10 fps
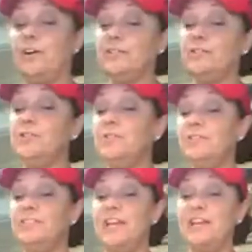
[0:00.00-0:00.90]
also
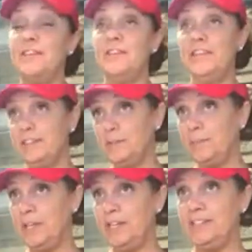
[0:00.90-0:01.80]
take this
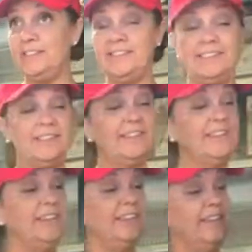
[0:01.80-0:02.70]
piece
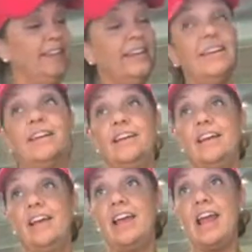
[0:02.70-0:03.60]

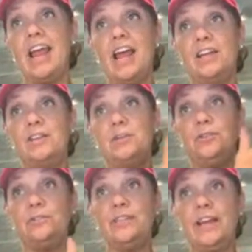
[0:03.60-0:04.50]
and
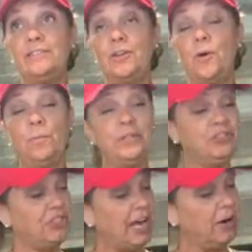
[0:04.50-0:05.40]
use it as an open
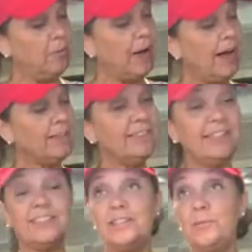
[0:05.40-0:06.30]
shadow box,
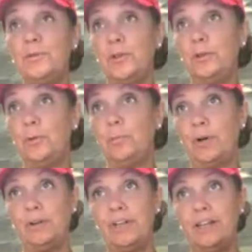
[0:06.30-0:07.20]
like I said, with a little
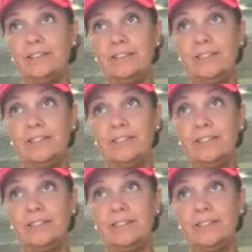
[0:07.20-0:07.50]
bird nest